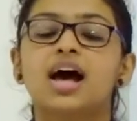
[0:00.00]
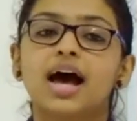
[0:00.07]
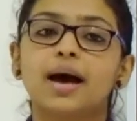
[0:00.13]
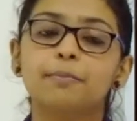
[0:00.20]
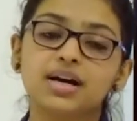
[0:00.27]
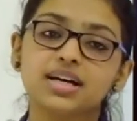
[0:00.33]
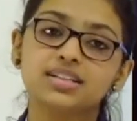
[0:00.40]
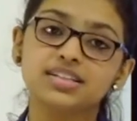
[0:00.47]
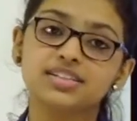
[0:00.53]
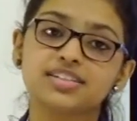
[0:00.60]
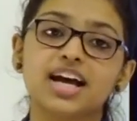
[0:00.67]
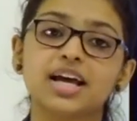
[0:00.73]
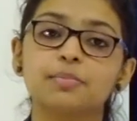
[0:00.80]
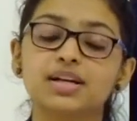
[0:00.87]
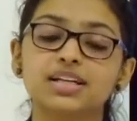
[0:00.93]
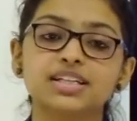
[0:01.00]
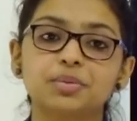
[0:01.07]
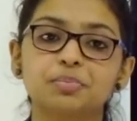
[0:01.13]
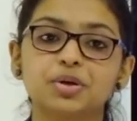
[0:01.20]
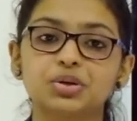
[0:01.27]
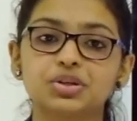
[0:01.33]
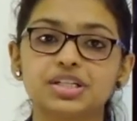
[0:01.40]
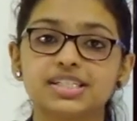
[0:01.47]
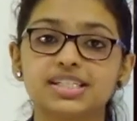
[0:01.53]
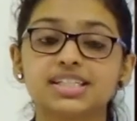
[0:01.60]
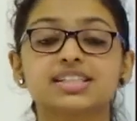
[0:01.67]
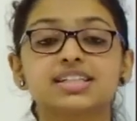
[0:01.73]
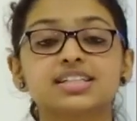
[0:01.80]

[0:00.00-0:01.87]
Among the tribal community, the